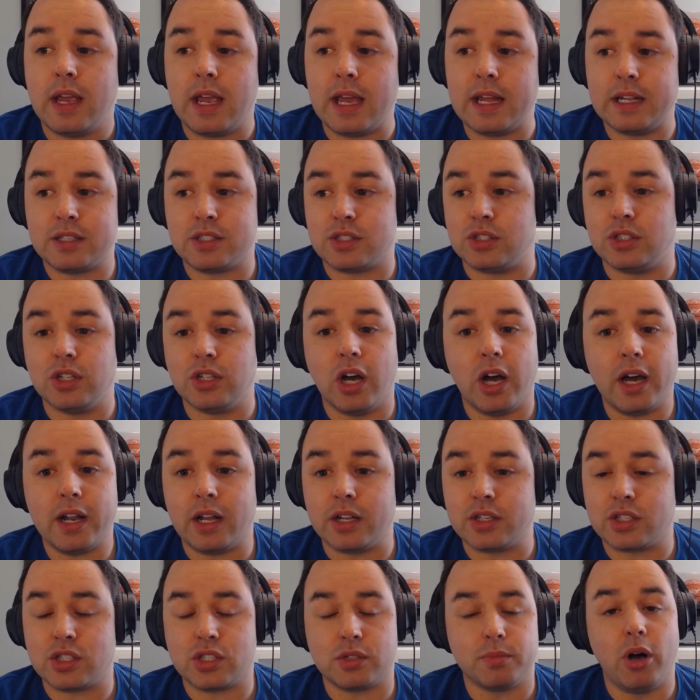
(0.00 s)
And it's
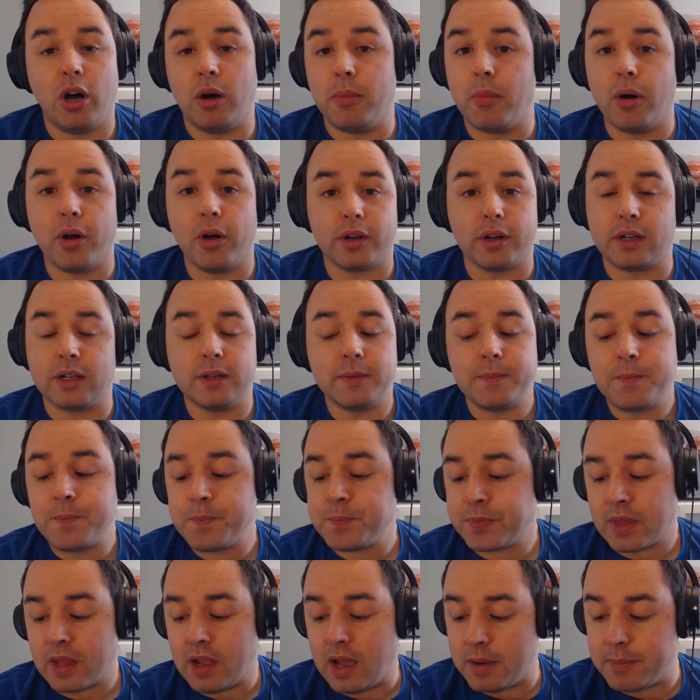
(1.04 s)
not a small market.
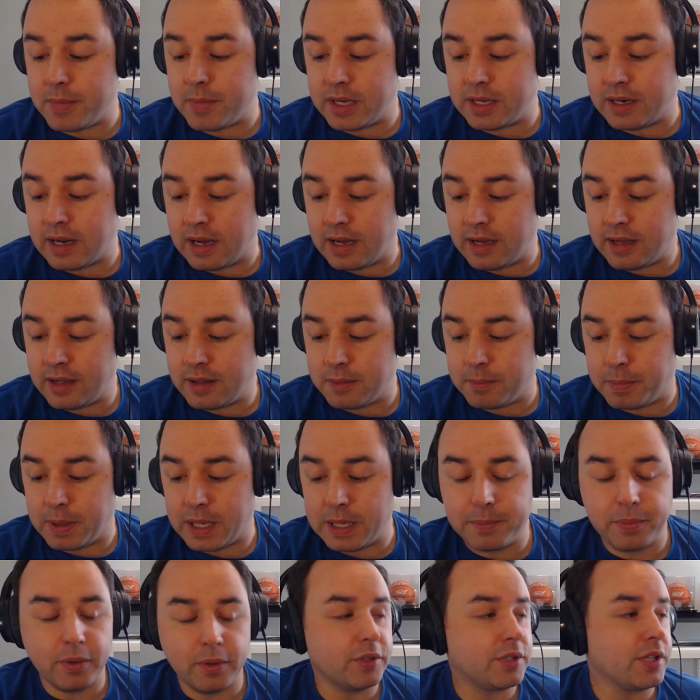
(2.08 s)
I mean,
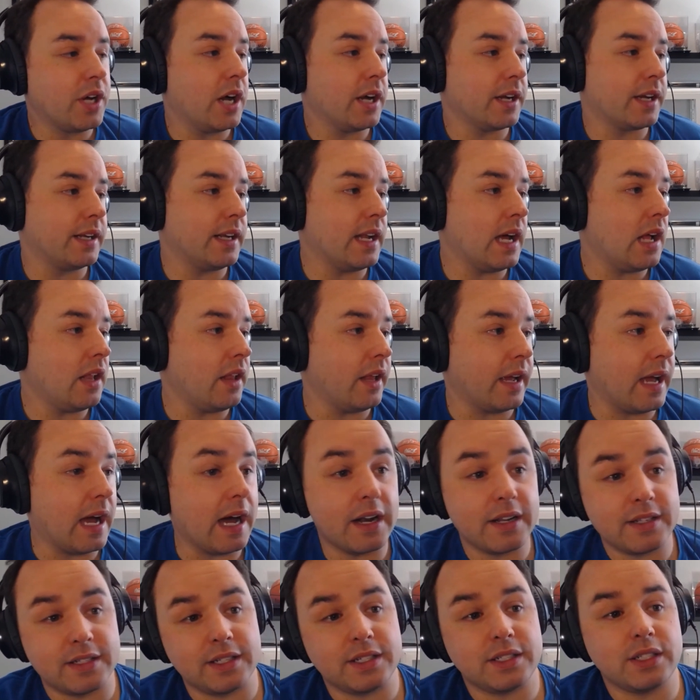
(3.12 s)
people are talking now like,
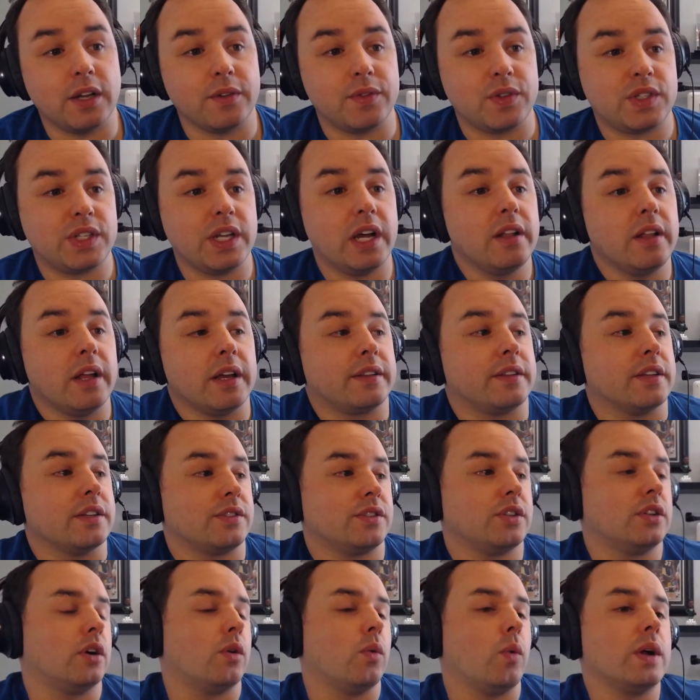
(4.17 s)
how does this stuff sell like
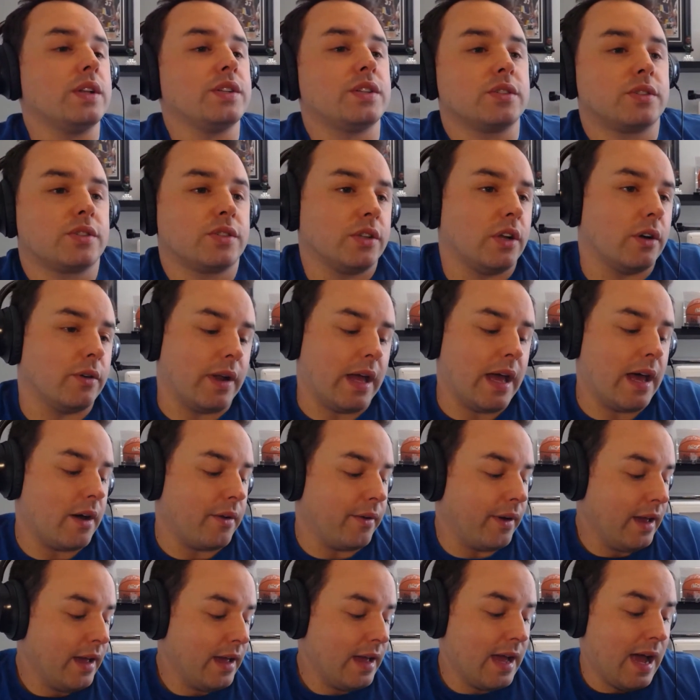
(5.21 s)
this? When's it slow
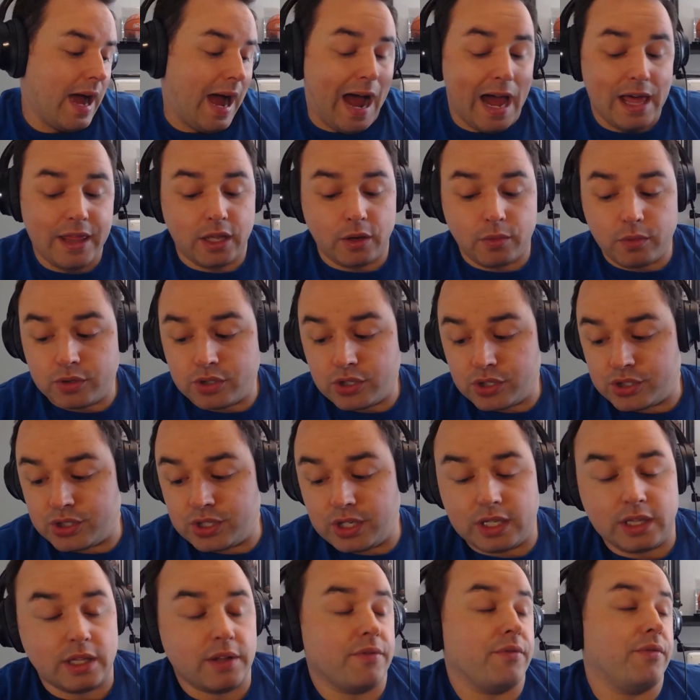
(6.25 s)
down? I think we're just
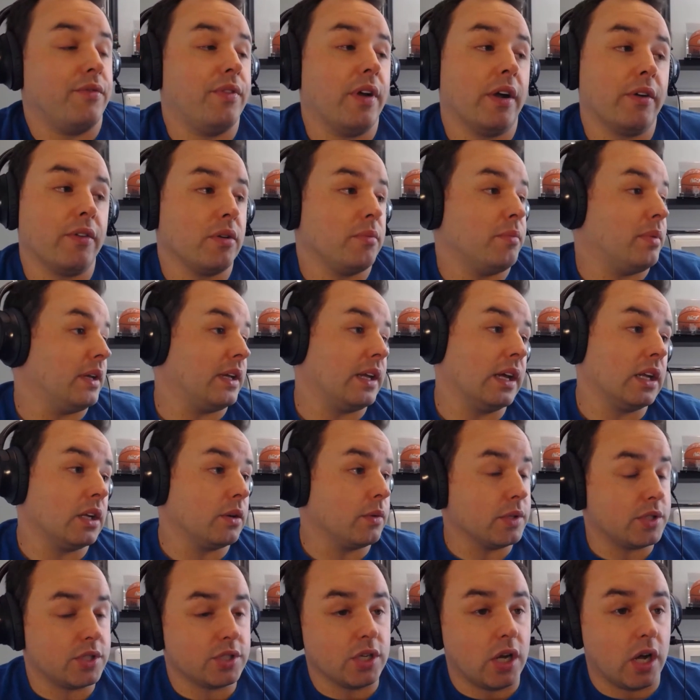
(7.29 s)
seeing the very
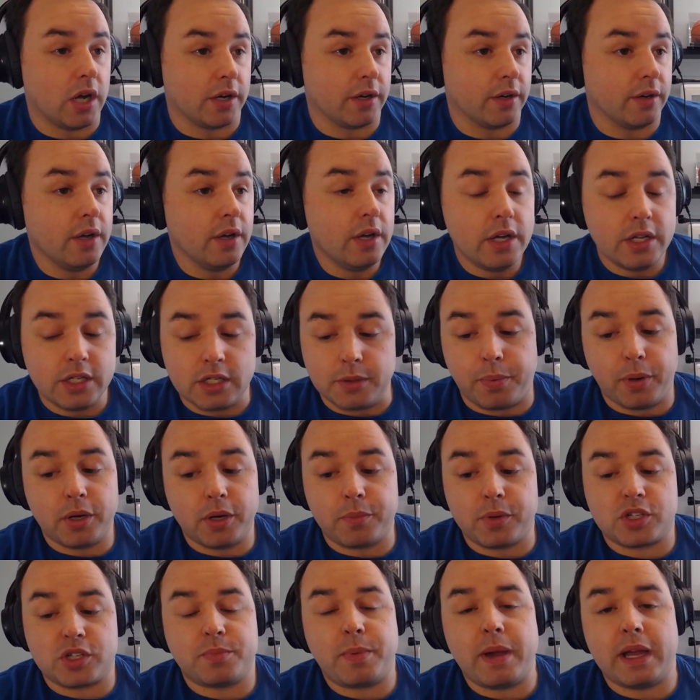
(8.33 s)
beginning with soccer. To put
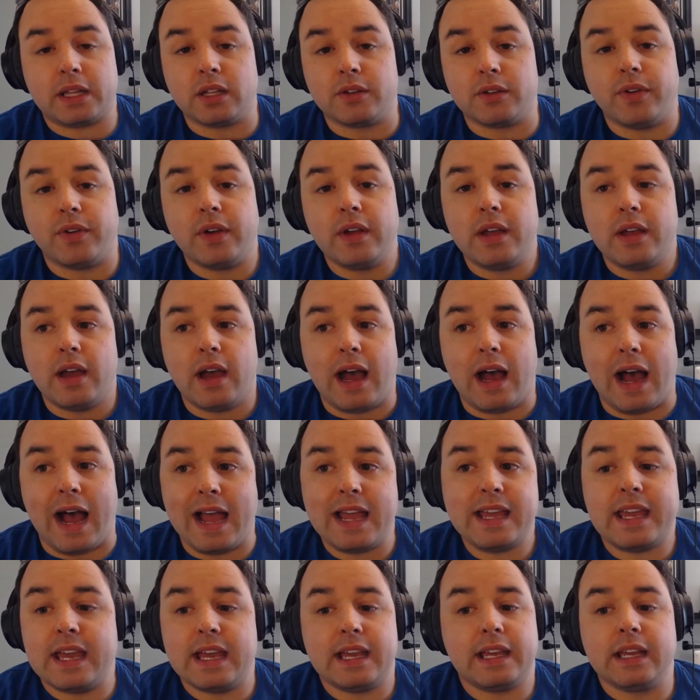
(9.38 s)
in perspective,
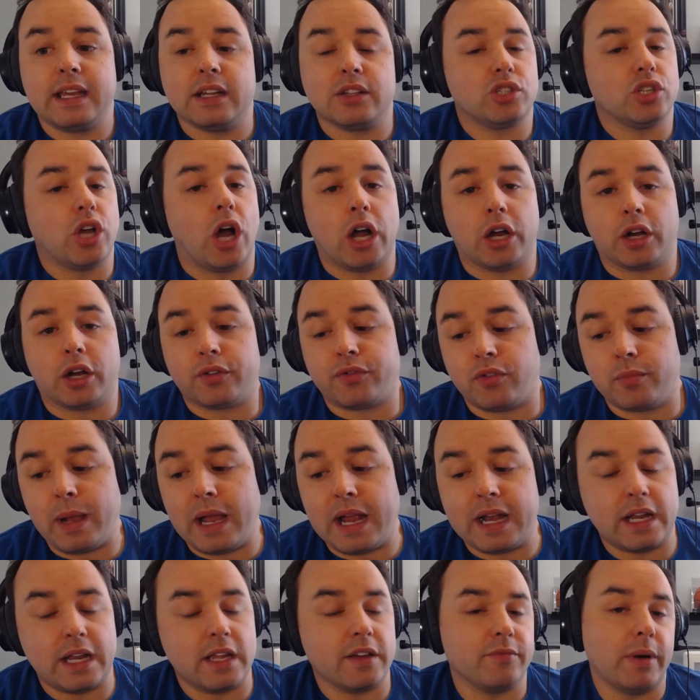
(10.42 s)
I can't get soccer
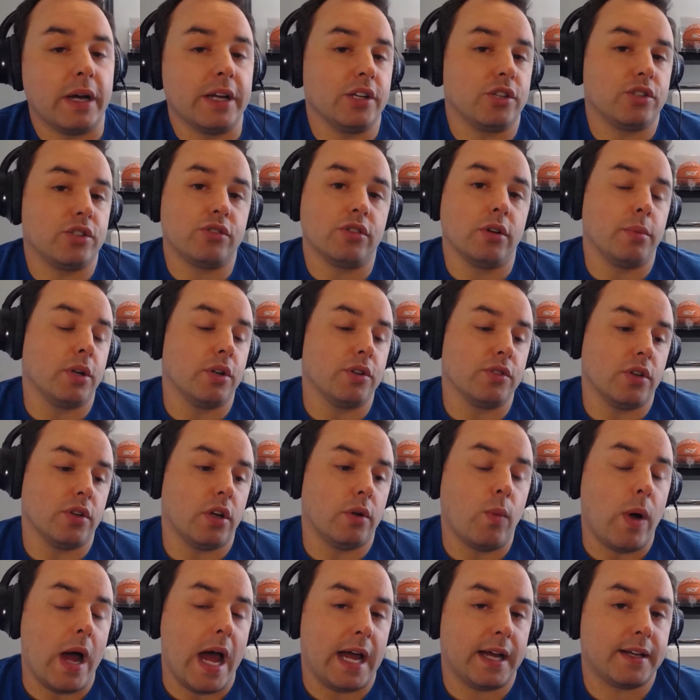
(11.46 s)
from any of my distributors
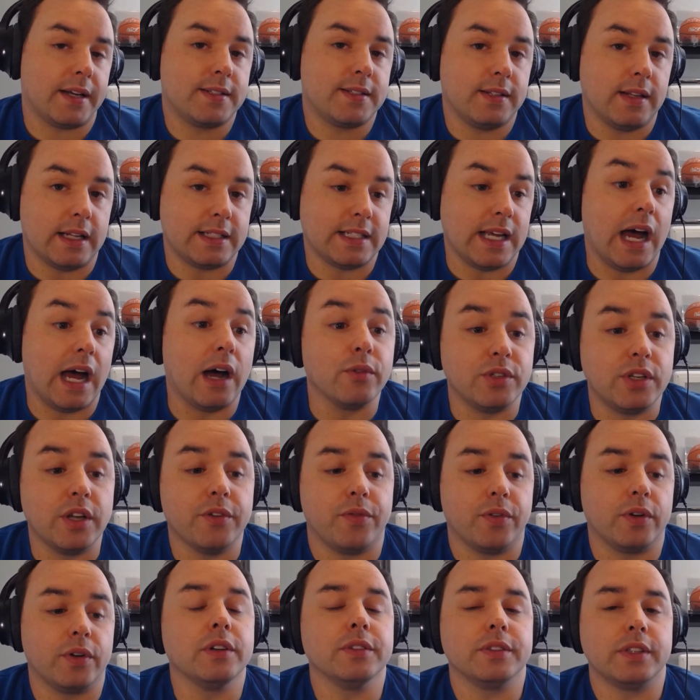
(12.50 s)
on wax. That's how
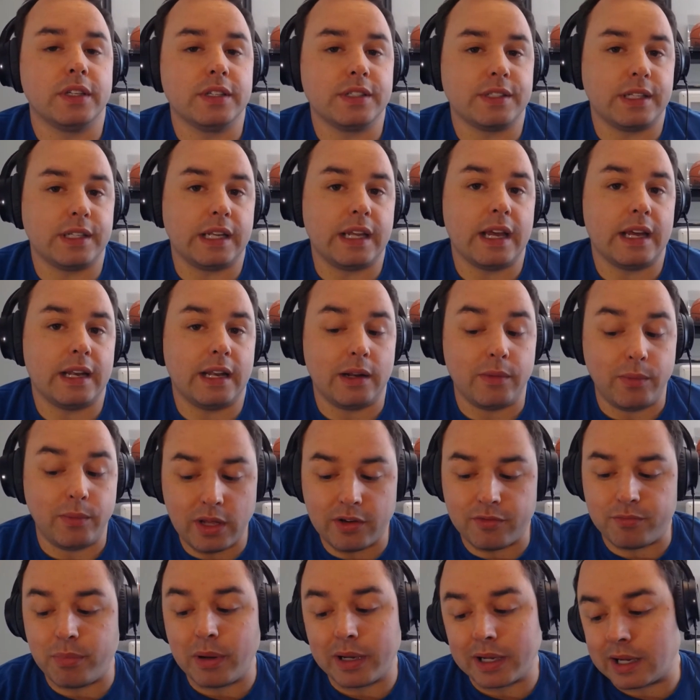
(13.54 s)
difficult it is to get. And
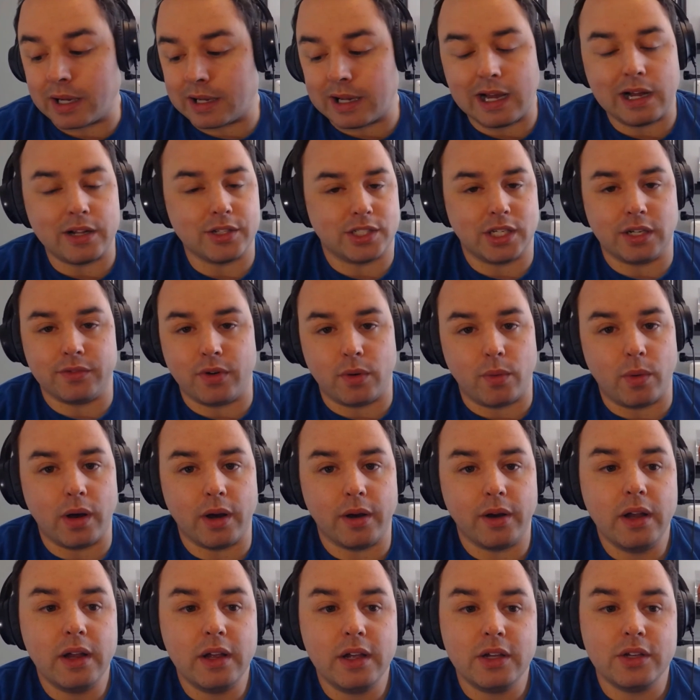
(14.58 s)
we have big accounts
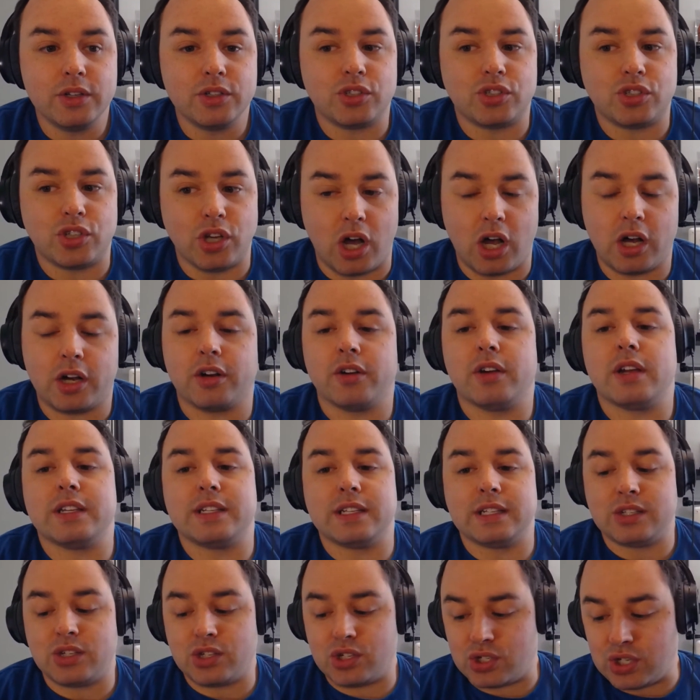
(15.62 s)
everywhere. Soccer
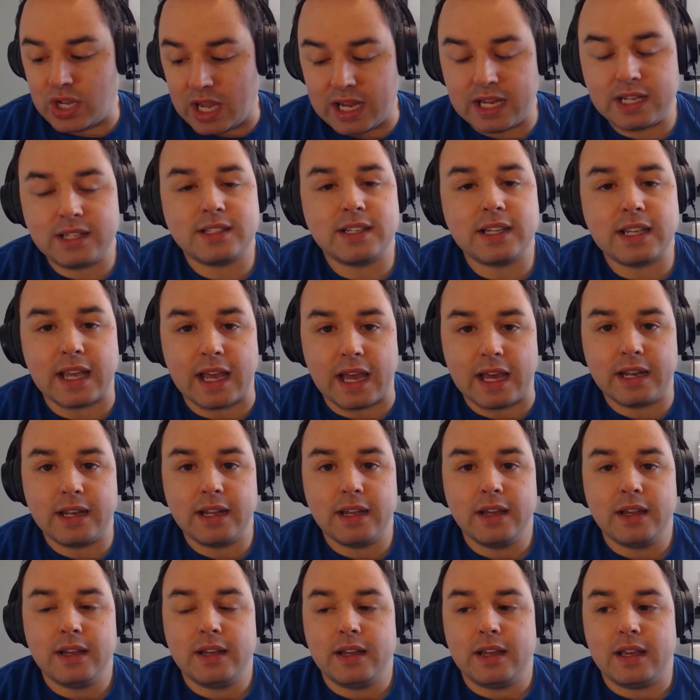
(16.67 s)
is insane to
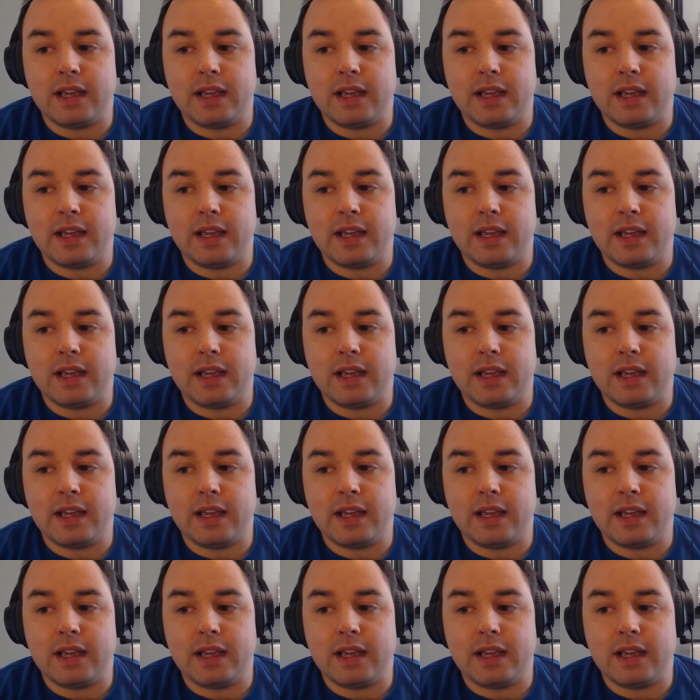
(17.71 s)
get.